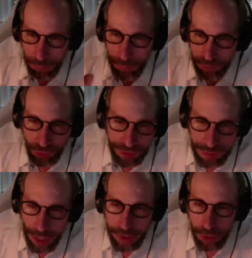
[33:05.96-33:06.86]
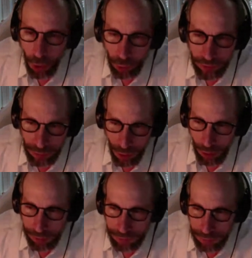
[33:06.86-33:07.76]
But just like
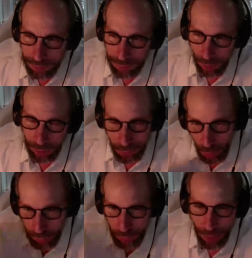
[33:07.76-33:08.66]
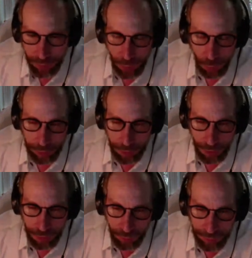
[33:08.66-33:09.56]
Goldilocks, I don't know if you have the
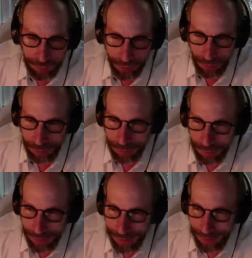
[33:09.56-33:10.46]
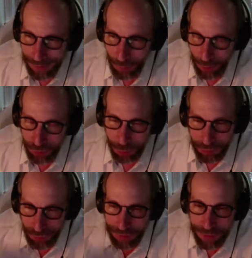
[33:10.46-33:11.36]
Goldilocks fairy tale in, in Russia,
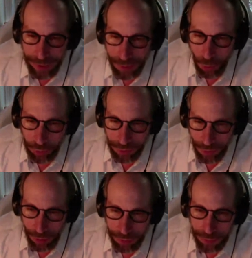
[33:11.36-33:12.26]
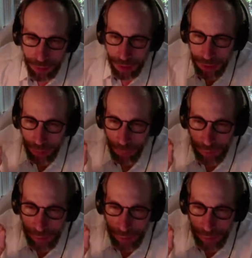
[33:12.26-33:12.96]
but just like Goldilocks, it,